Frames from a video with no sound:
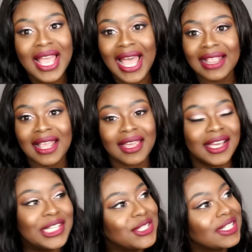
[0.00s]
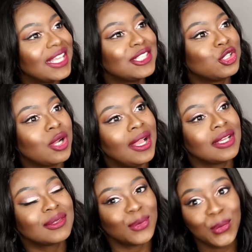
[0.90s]
And like, I used to get
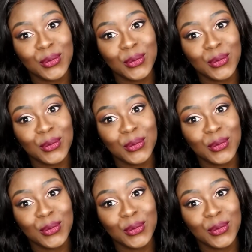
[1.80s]
dragged